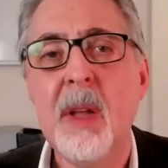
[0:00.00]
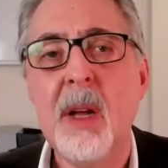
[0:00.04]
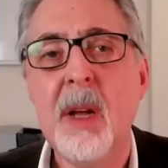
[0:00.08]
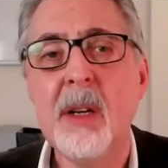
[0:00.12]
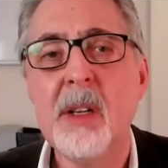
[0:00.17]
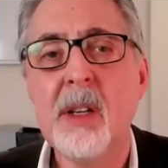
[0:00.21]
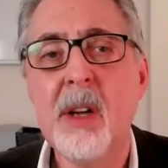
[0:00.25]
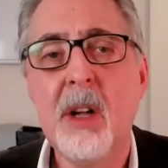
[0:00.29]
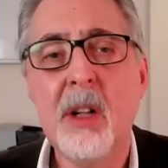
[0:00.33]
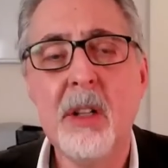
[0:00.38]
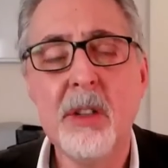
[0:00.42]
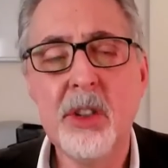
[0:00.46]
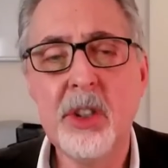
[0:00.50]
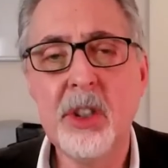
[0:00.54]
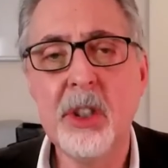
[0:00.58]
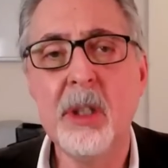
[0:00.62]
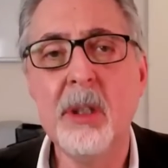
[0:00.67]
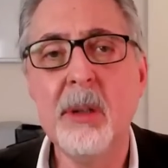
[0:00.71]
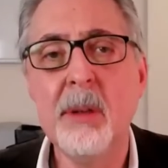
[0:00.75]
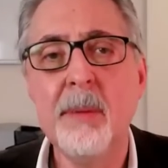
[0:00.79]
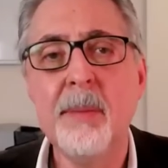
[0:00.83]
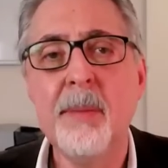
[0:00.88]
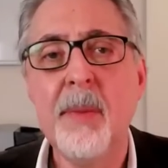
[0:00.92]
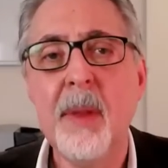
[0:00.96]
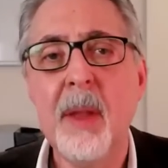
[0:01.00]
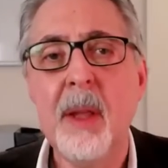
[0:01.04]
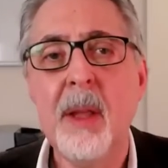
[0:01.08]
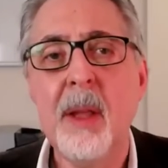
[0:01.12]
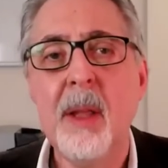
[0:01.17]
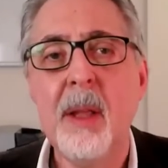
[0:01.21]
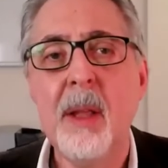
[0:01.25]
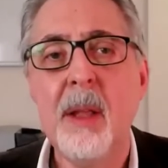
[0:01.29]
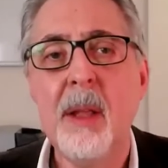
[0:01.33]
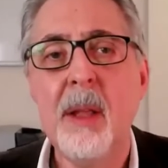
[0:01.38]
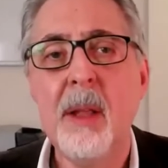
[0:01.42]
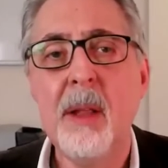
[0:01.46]
culture,
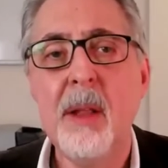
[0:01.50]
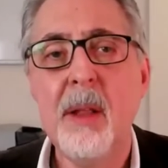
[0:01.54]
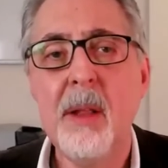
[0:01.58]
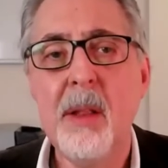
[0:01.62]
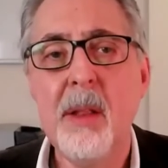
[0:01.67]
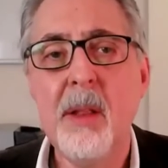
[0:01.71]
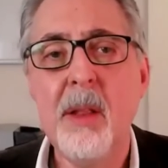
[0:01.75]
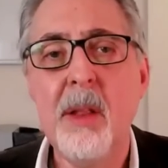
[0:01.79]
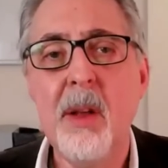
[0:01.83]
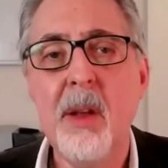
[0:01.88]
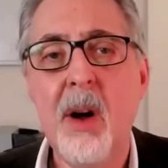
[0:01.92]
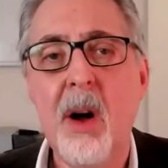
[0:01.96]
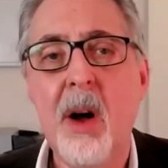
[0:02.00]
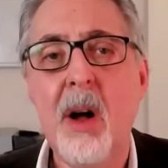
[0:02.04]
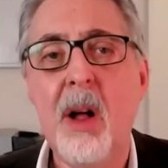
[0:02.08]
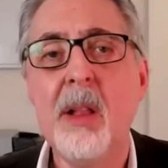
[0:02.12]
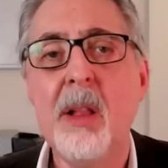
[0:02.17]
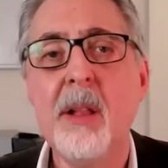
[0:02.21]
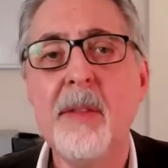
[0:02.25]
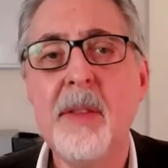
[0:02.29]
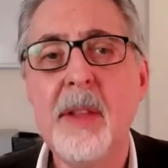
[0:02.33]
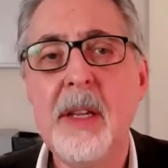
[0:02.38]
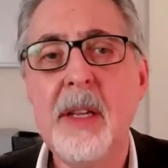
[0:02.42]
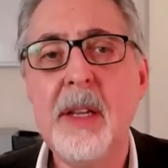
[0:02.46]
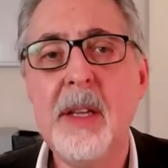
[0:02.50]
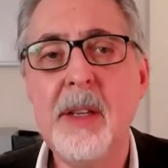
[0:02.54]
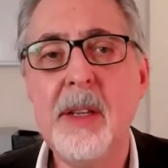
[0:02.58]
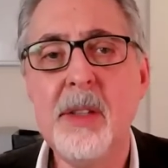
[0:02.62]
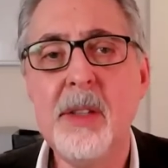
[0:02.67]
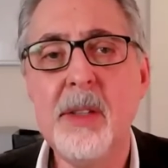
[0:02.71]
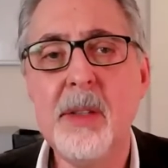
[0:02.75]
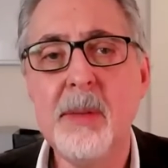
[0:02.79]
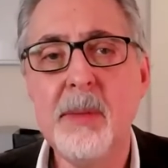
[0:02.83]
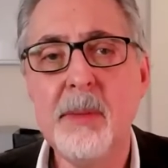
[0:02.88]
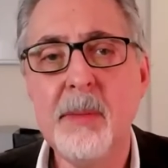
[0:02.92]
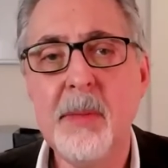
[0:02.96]
all of
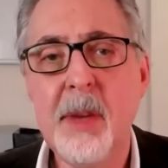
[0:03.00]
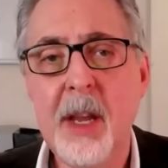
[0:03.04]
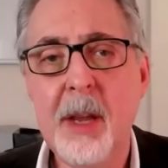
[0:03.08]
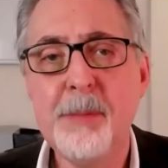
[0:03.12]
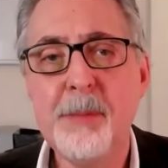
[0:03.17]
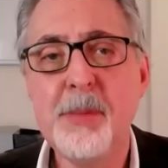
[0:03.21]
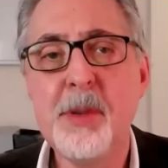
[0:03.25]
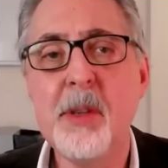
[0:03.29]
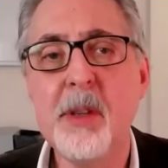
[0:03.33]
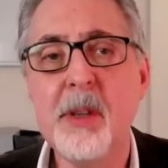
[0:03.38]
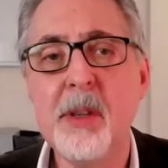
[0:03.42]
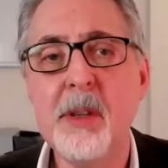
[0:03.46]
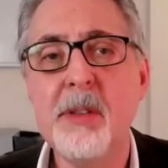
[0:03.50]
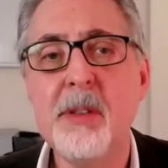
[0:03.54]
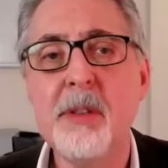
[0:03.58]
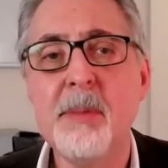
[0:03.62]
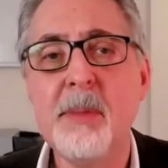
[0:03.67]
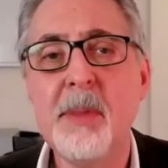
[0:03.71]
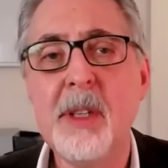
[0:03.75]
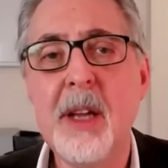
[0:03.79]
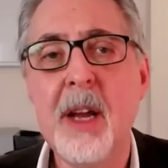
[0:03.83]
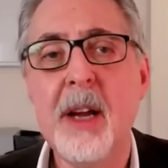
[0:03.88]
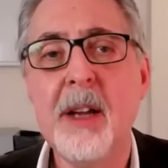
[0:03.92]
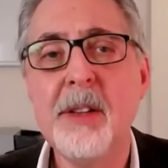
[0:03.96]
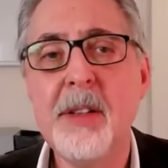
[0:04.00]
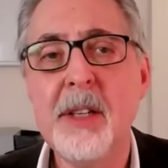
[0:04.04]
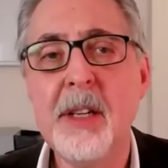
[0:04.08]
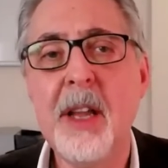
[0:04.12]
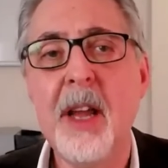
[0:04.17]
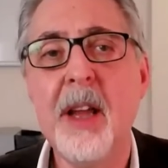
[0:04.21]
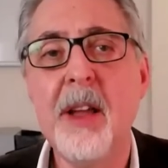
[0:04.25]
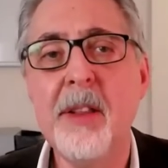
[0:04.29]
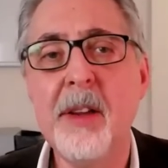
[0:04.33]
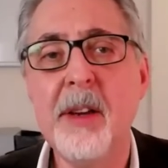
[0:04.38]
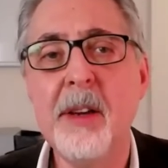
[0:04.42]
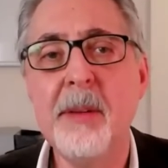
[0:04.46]
these hipsters got
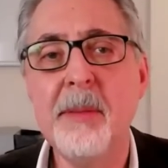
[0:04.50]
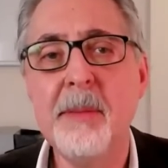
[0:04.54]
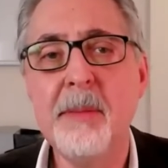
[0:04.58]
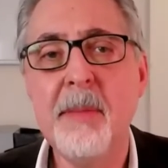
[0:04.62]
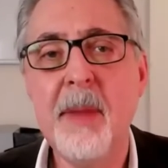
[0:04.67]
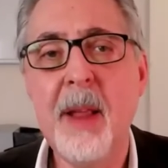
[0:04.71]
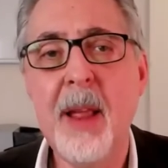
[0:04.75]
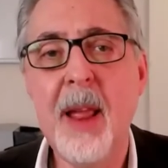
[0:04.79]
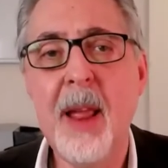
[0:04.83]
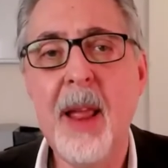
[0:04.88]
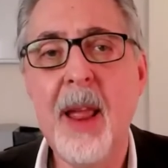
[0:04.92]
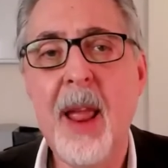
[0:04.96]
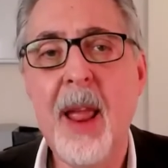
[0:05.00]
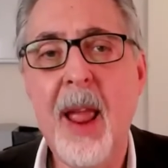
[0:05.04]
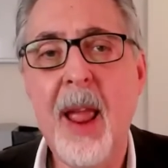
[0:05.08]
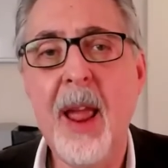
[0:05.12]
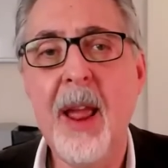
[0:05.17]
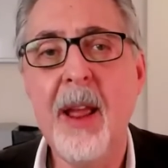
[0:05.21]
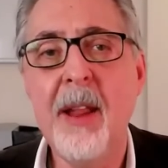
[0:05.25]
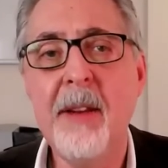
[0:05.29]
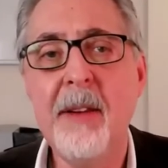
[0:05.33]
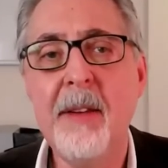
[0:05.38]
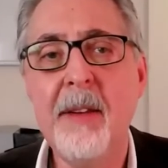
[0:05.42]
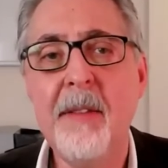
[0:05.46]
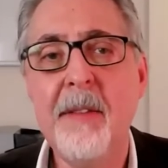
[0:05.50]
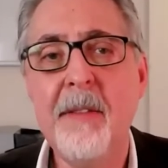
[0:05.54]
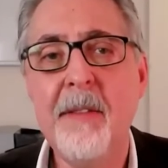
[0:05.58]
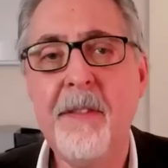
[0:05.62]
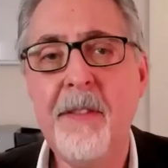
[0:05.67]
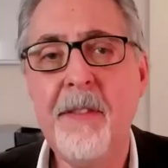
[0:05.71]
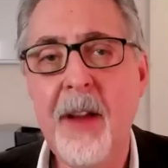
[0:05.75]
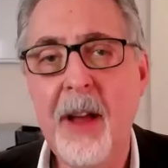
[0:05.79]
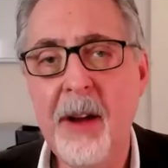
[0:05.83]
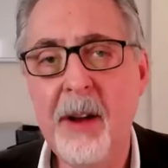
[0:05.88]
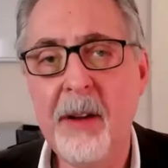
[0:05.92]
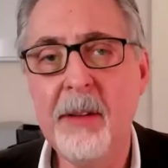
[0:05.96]
together and
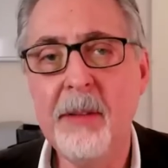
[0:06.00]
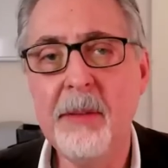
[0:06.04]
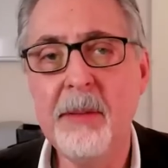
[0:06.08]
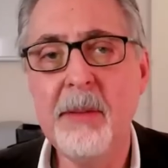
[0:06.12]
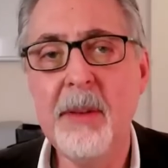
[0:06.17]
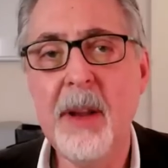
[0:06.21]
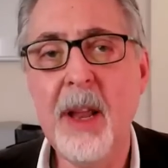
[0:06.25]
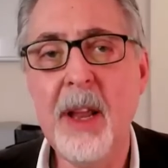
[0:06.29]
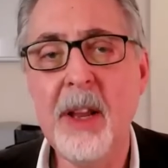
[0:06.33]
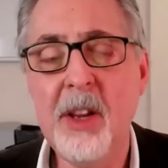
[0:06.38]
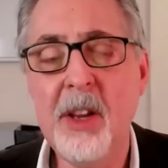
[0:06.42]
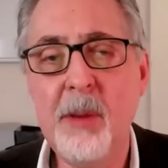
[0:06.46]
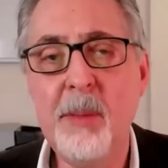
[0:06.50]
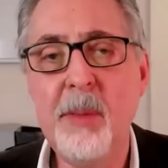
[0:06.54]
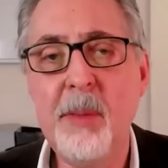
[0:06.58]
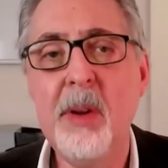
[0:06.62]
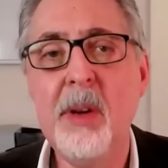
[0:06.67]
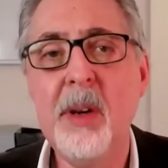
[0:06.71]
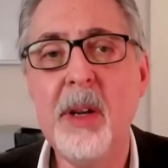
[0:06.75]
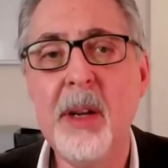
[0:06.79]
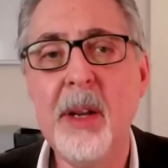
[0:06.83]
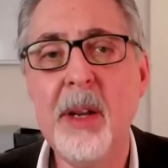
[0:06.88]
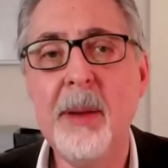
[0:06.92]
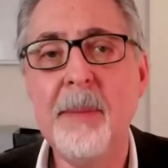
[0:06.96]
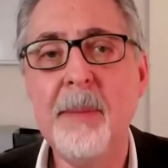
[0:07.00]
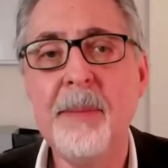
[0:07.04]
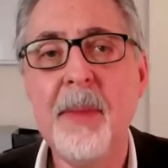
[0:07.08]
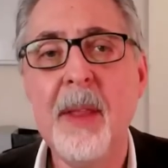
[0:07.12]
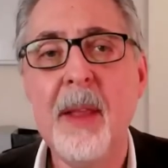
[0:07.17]
found a community.